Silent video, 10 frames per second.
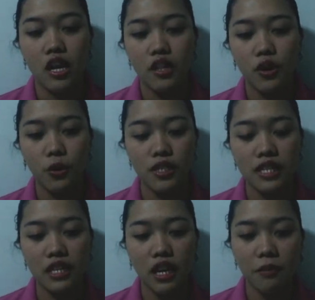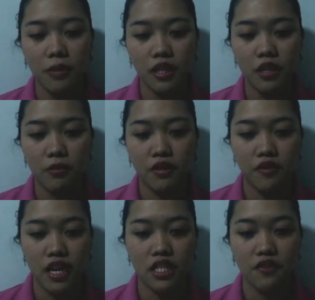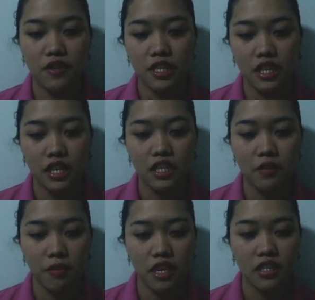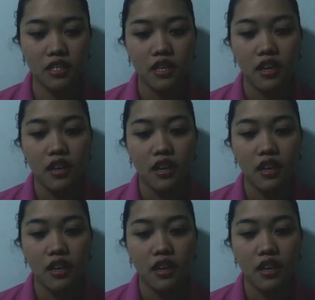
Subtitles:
The hosting company provides physical space